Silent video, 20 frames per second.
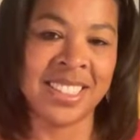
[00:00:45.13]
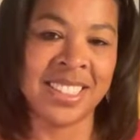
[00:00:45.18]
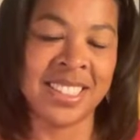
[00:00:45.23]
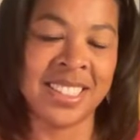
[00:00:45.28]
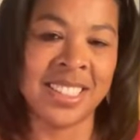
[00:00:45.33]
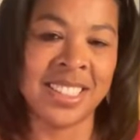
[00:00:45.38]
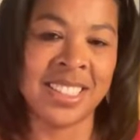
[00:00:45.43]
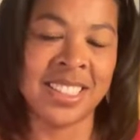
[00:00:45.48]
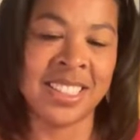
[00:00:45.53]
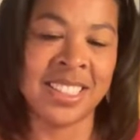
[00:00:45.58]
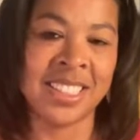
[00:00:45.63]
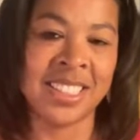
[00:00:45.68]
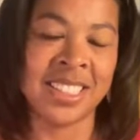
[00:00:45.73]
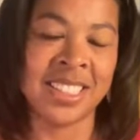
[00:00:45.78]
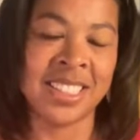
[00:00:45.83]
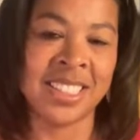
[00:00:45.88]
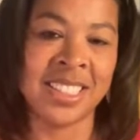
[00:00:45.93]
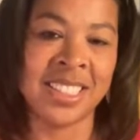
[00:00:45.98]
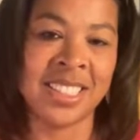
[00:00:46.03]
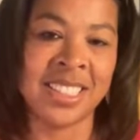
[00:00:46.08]

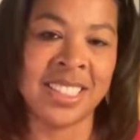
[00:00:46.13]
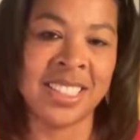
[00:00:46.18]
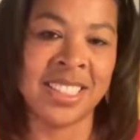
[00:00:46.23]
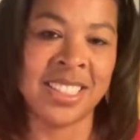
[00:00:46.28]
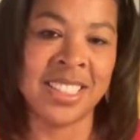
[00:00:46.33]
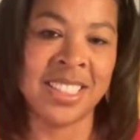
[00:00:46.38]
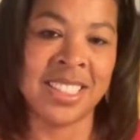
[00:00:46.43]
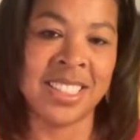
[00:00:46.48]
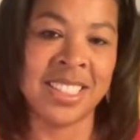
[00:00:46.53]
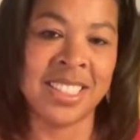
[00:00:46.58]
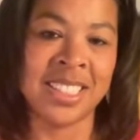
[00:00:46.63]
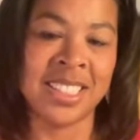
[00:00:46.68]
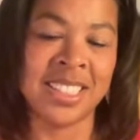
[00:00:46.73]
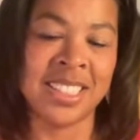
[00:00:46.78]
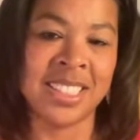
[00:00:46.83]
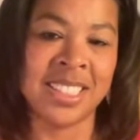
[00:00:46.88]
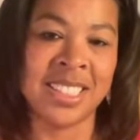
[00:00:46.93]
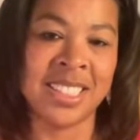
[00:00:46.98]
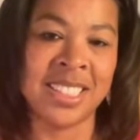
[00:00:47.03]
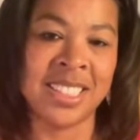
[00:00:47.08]

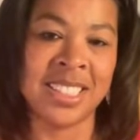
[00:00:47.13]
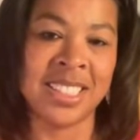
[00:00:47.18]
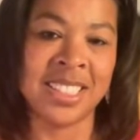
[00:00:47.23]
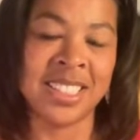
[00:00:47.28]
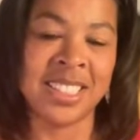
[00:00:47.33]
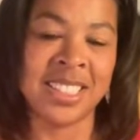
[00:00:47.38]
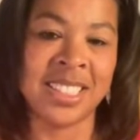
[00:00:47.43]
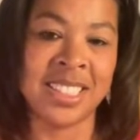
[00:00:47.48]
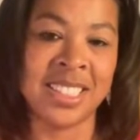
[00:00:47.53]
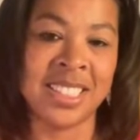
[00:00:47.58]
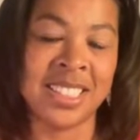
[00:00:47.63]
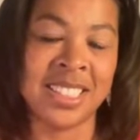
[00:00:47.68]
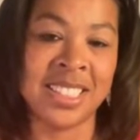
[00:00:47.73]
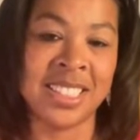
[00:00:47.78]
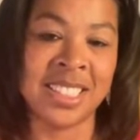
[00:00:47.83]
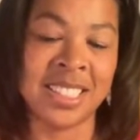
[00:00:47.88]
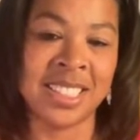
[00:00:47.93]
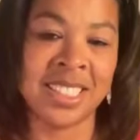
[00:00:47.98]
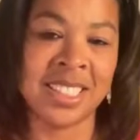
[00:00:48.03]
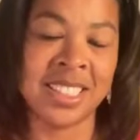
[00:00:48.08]

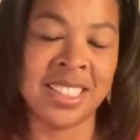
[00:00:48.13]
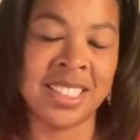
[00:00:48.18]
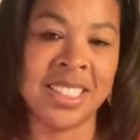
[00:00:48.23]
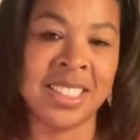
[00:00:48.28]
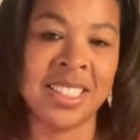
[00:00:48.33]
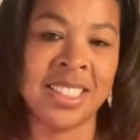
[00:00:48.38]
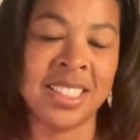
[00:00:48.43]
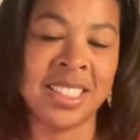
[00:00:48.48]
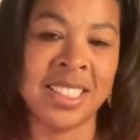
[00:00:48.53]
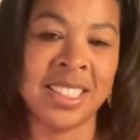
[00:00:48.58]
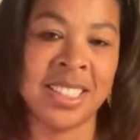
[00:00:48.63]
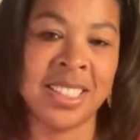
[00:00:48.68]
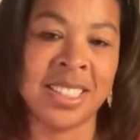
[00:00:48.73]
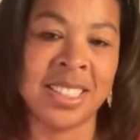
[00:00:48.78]
The person shown says nothing.